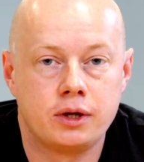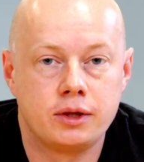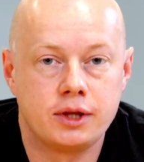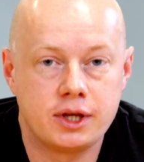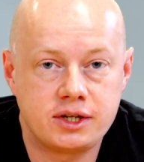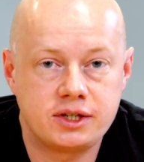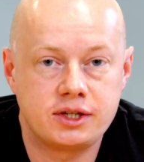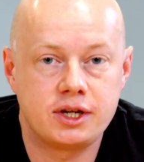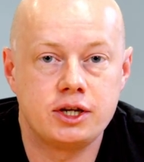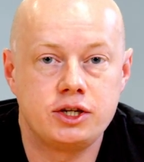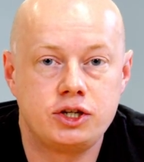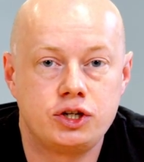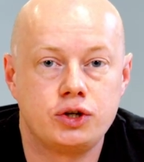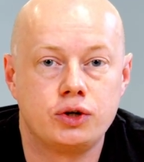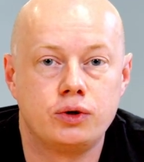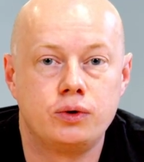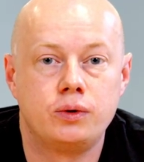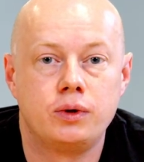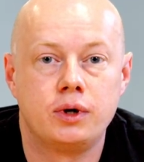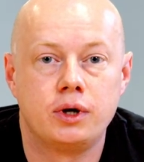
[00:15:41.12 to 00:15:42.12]
This did
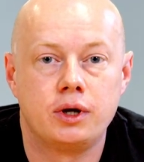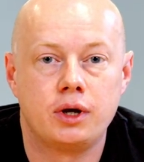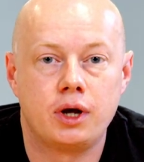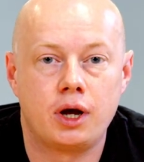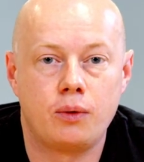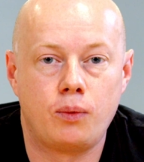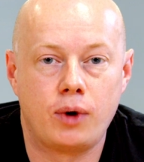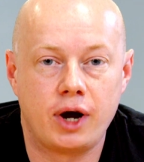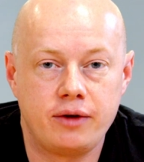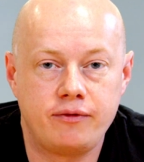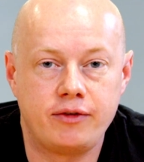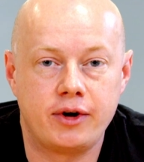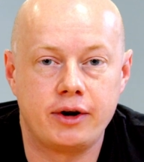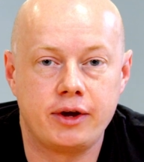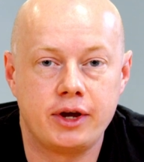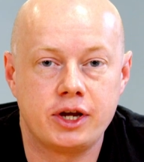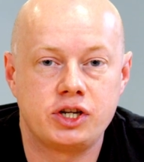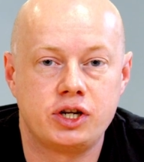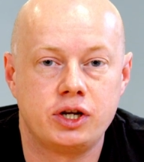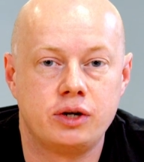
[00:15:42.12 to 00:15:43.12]
show a wide
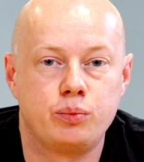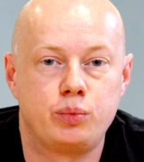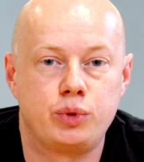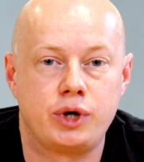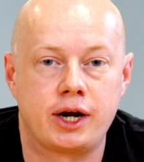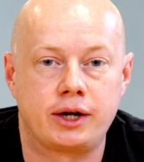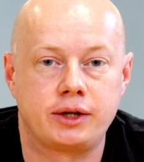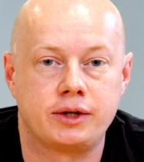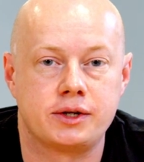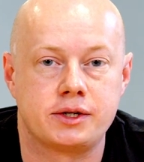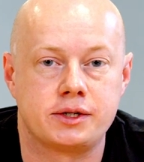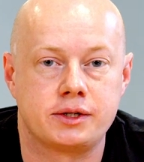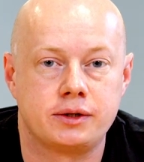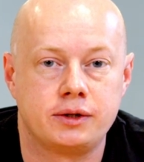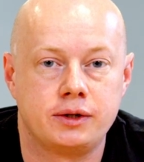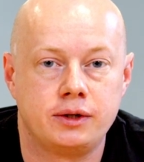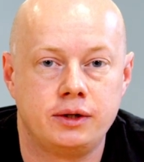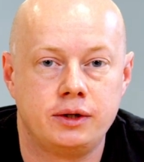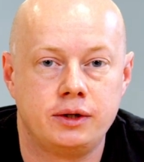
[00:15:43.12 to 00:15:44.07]
variation in practice.